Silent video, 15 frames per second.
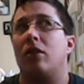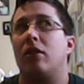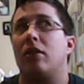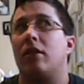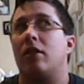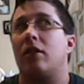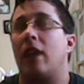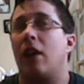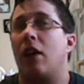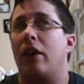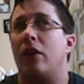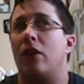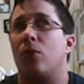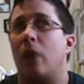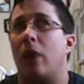tell
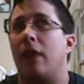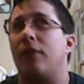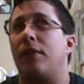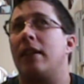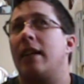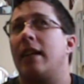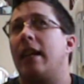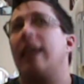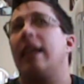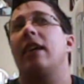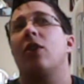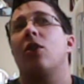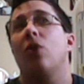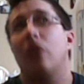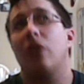his wife to take
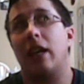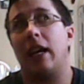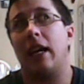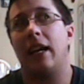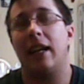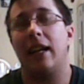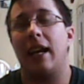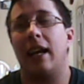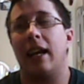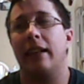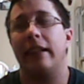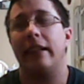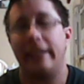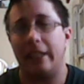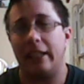her kid and
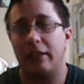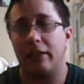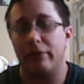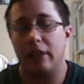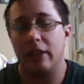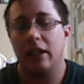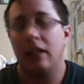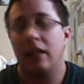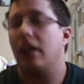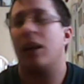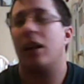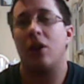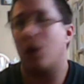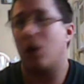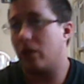leave, and
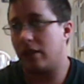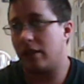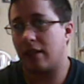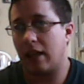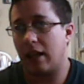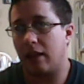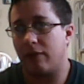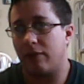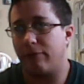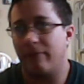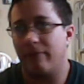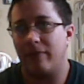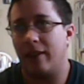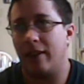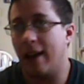all this kind of
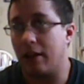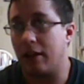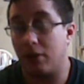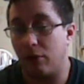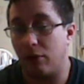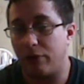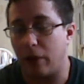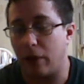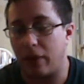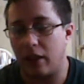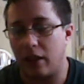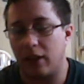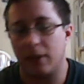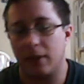not so fun things.